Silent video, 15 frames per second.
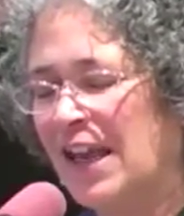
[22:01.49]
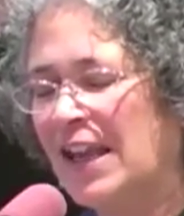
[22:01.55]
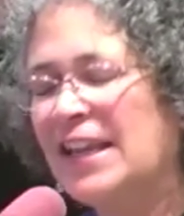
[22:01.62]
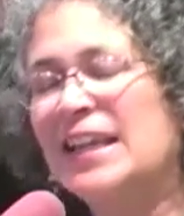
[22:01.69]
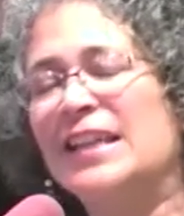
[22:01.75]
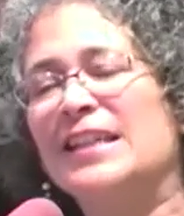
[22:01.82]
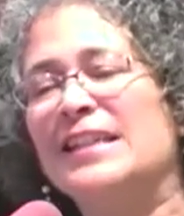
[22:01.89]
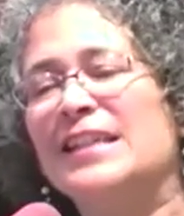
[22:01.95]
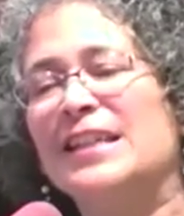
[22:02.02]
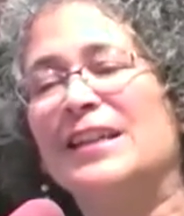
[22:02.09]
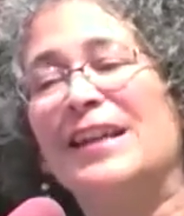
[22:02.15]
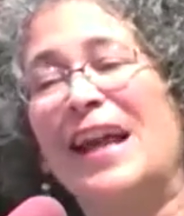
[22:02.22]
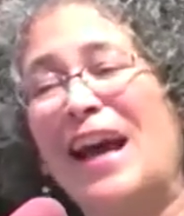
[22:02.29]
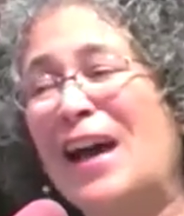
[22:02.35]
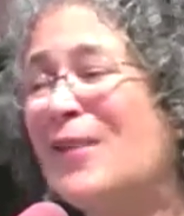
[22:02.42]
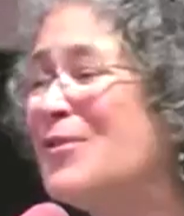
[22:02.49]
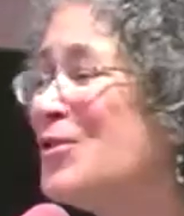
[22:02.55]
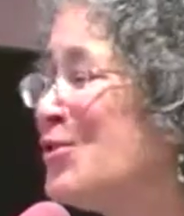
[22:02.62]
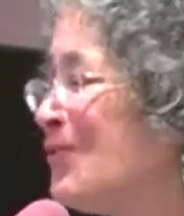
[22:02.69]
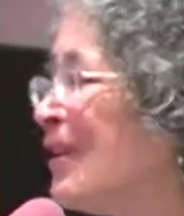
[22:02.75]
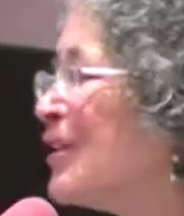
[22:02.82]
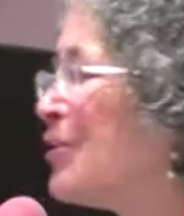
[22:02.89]
And he did
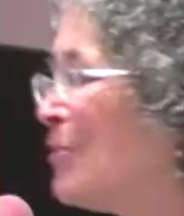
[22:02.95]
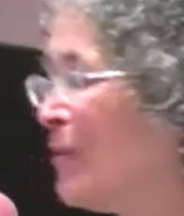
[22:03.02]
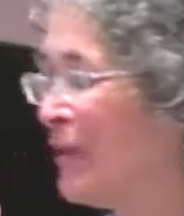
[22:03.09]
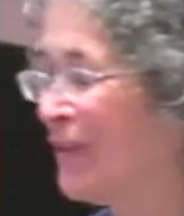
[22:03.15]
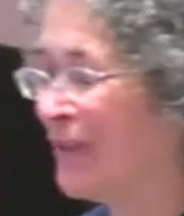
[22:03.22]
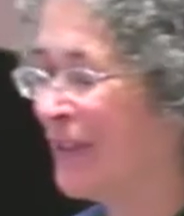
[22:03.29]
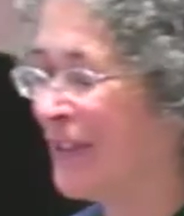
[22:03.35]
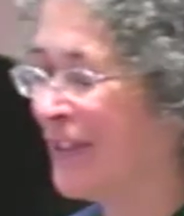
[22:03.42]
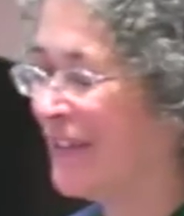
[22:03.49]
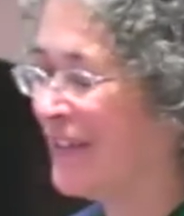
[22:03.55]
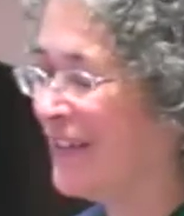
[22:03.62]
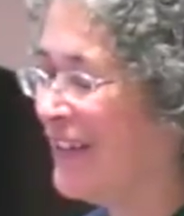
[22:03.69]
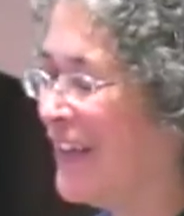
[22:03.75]
have tranquility